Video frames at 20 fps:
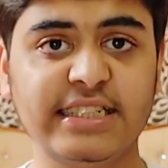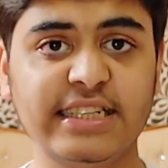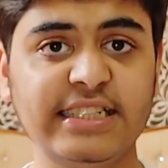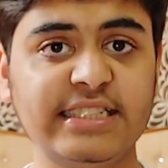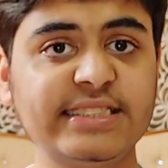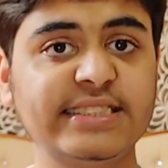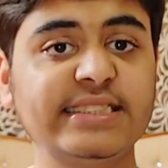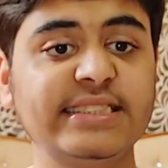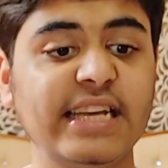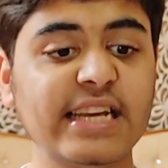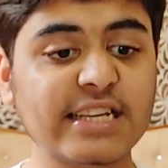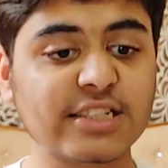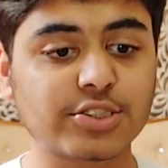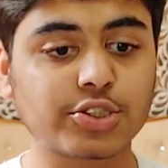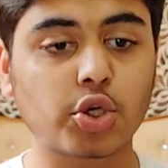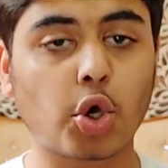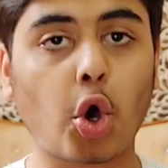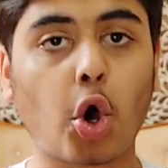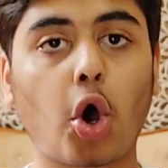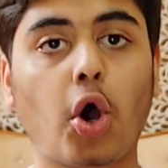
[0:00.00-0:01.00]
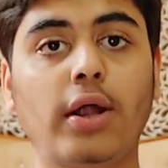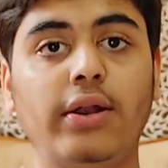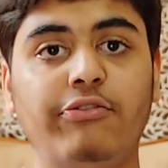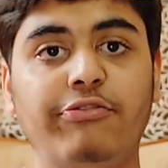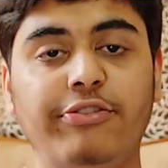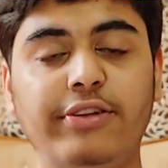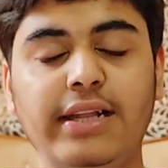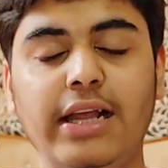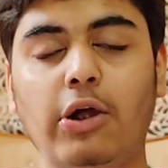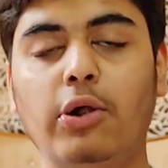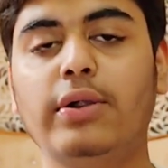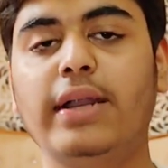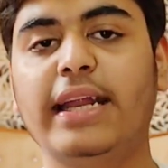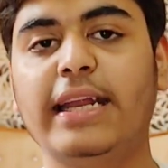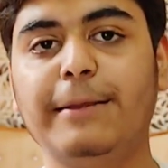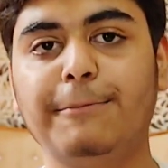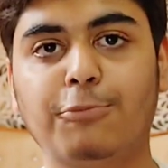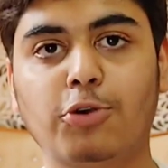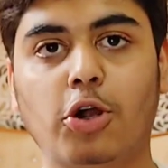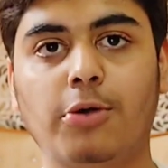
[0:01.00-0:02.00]
It stays on without
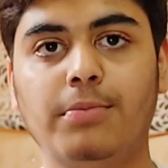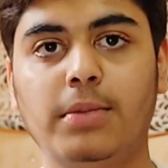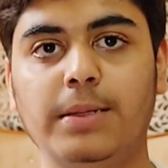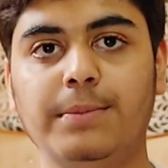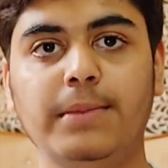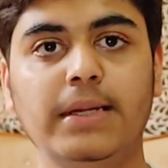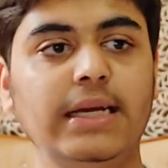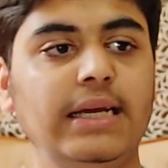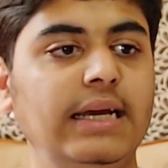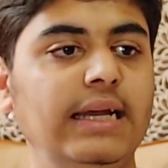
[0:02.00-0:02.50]
any problem.